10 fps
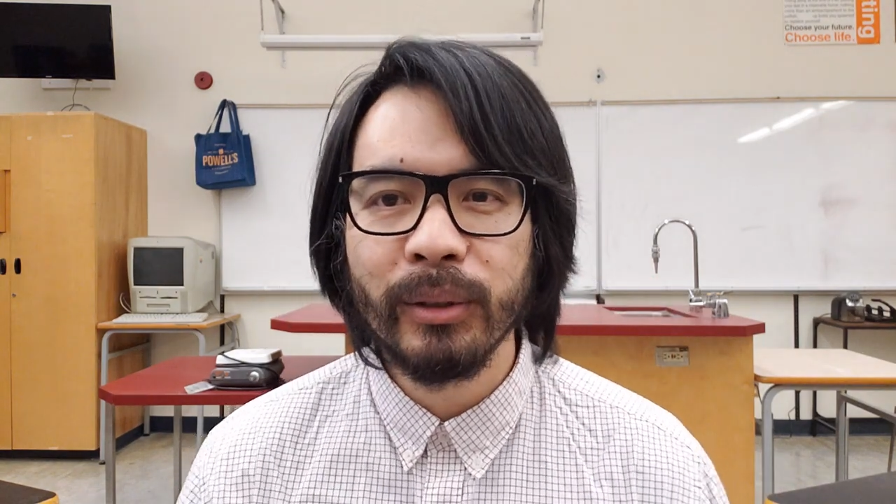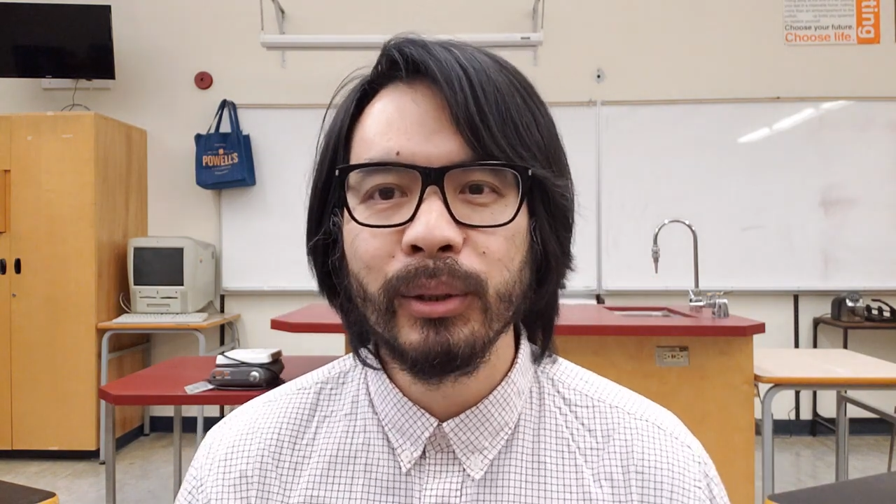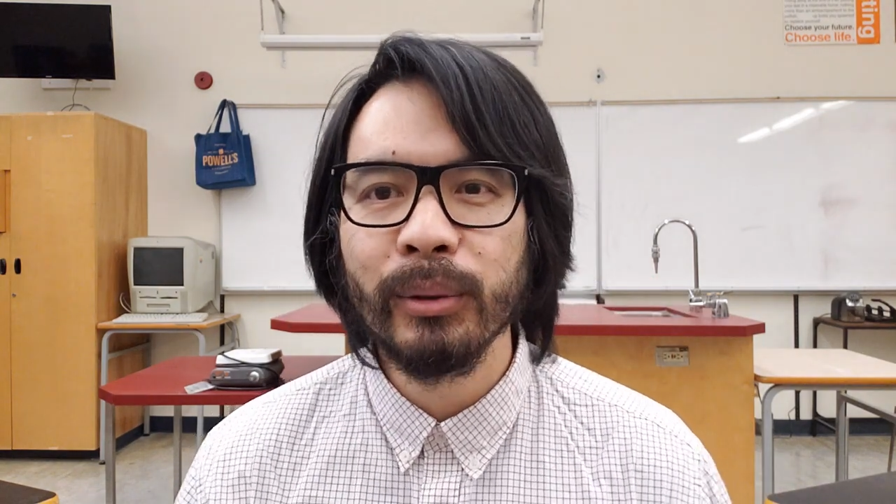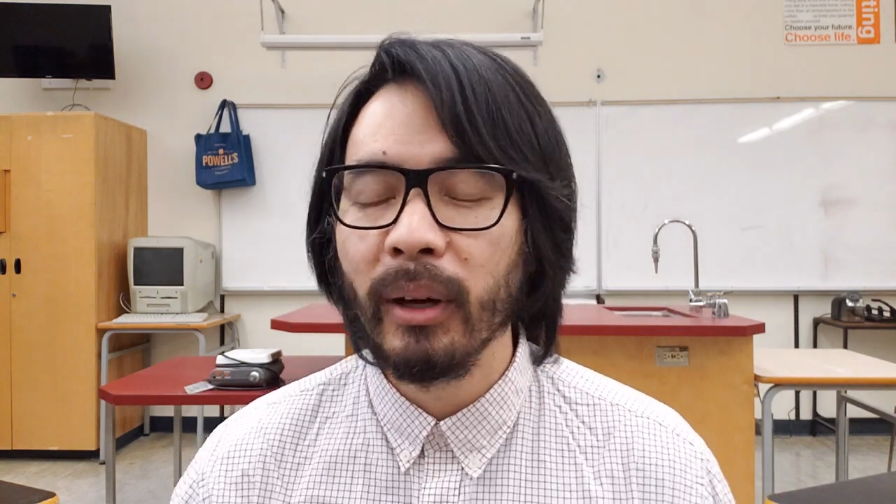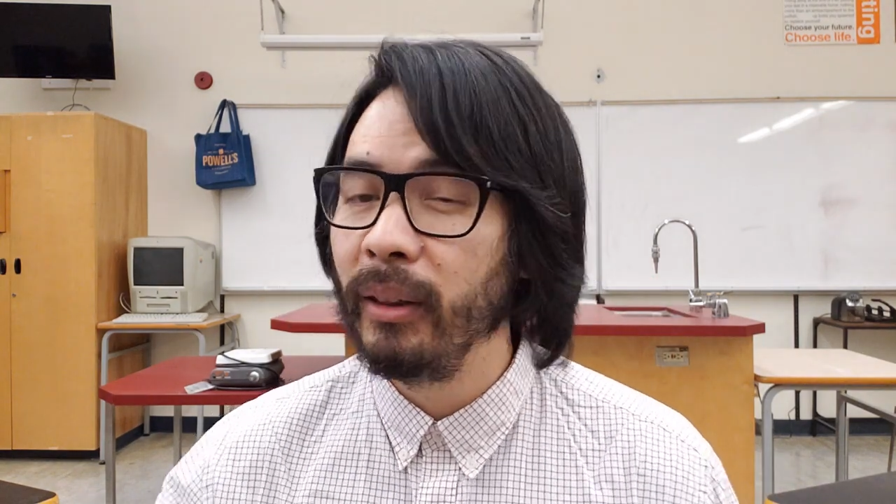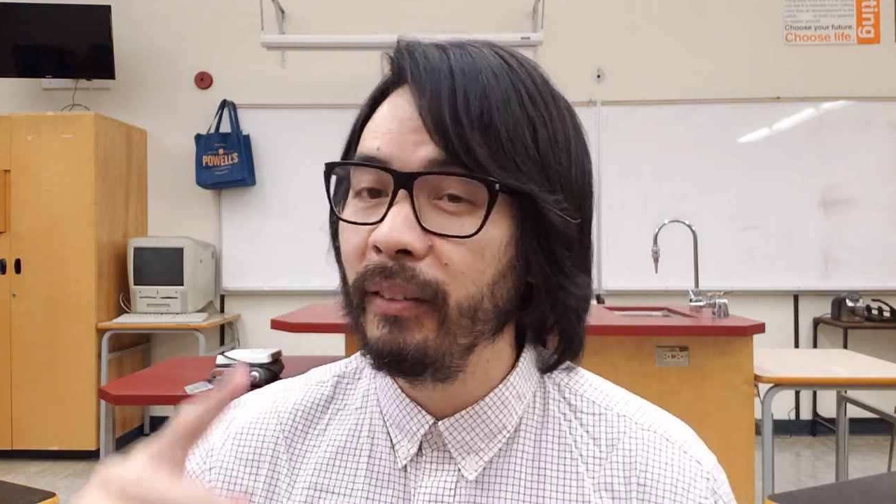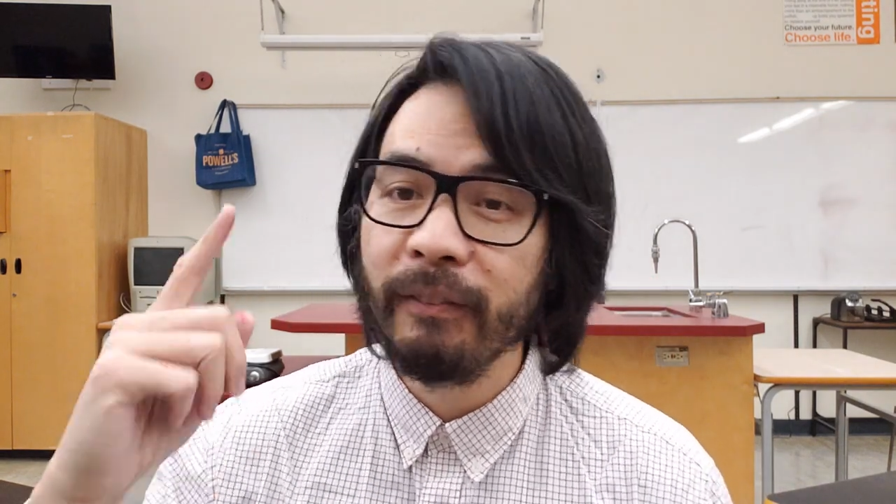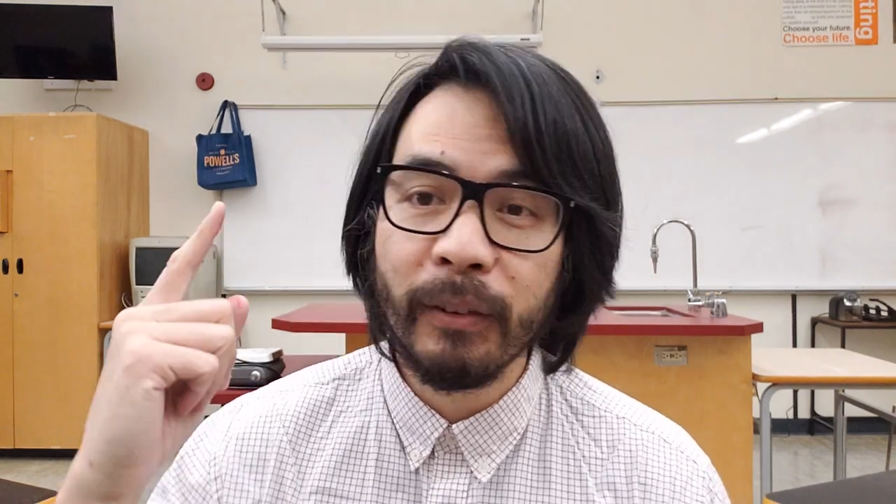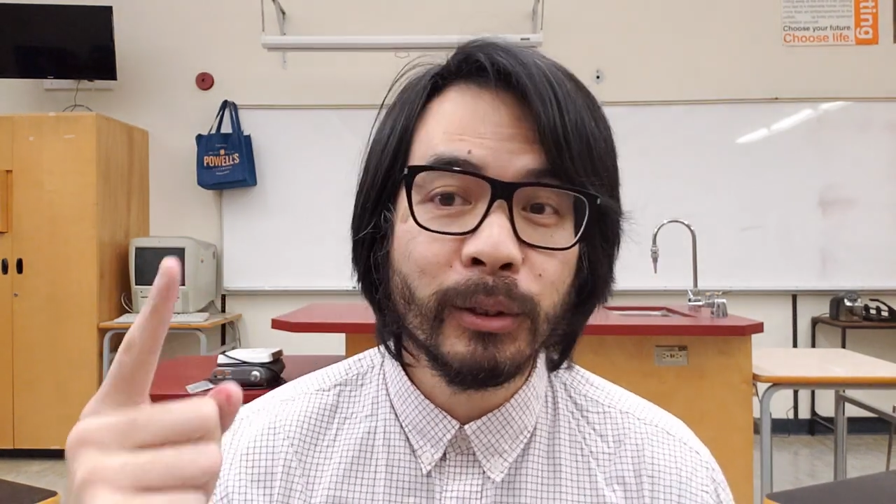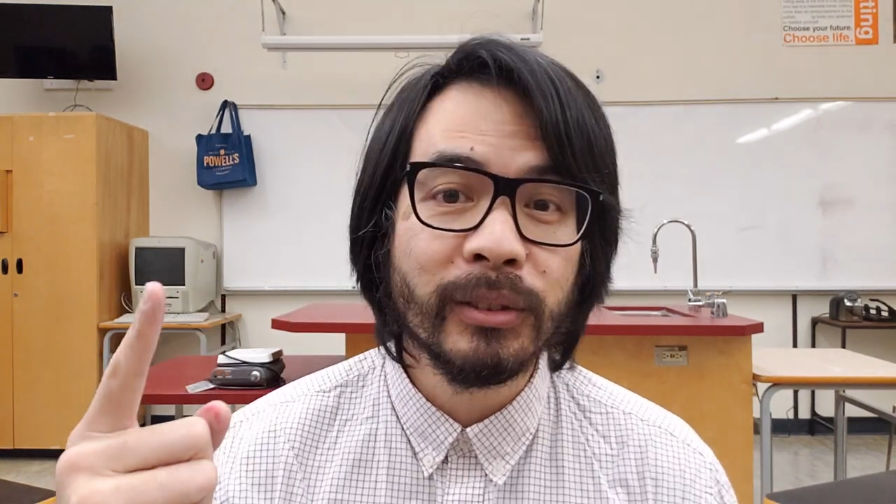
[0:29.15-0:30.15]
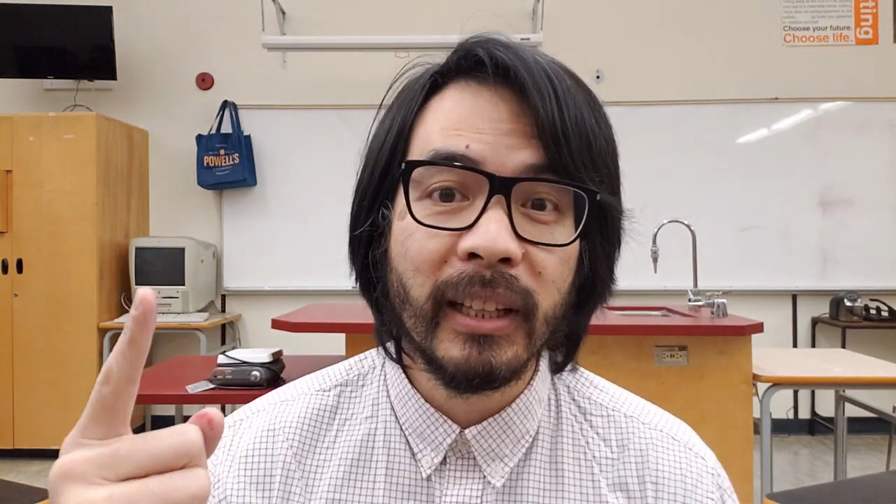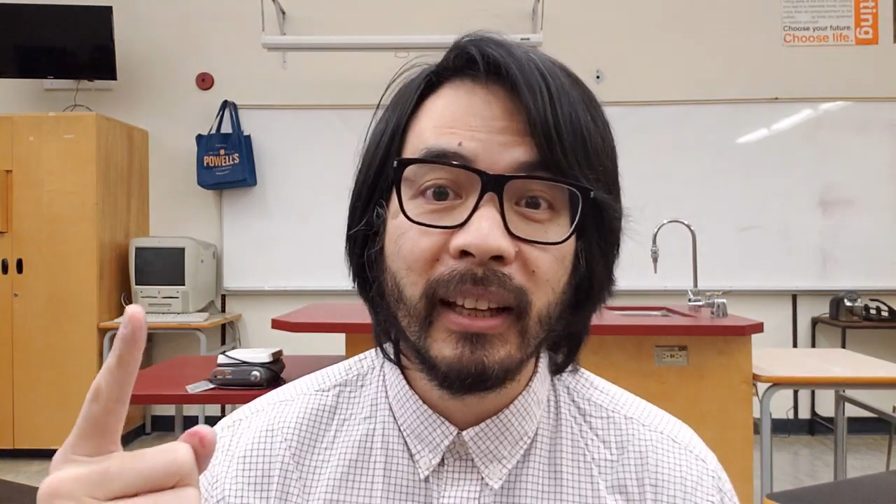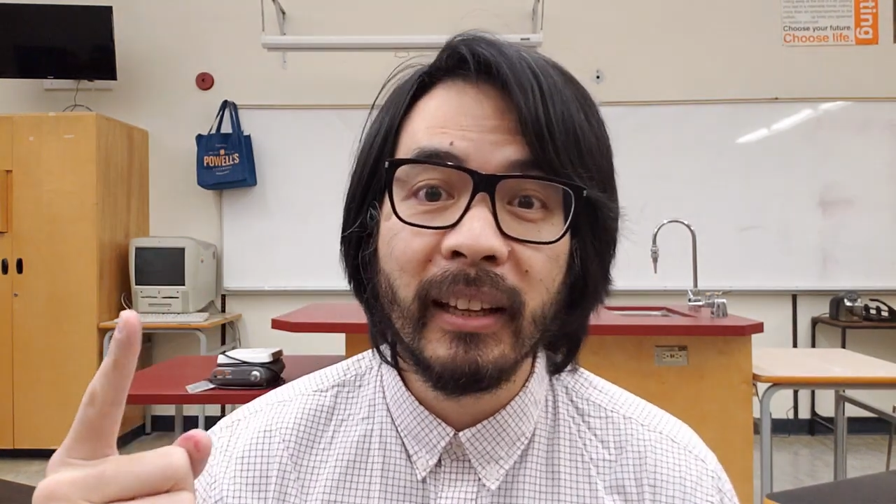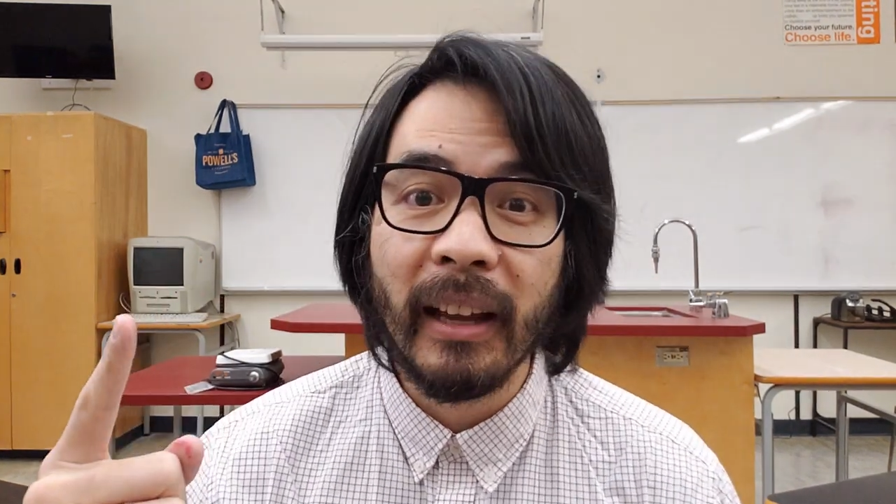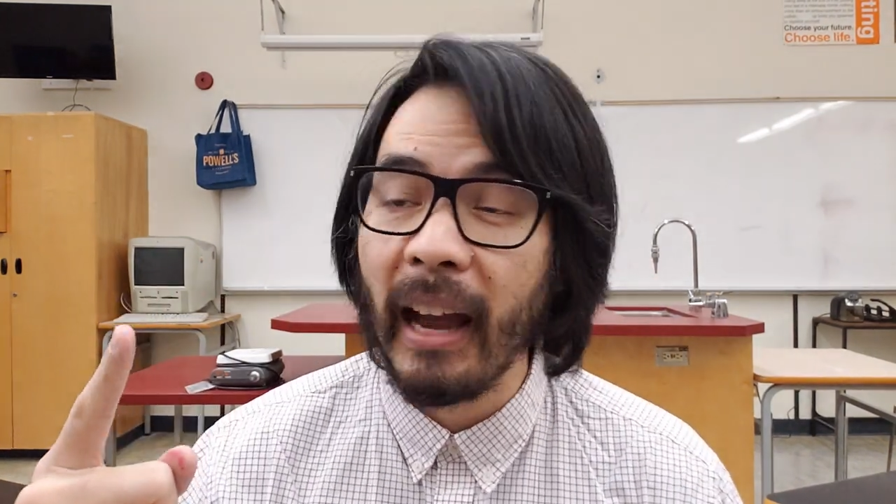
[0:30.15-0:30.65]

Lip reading: to do on the first day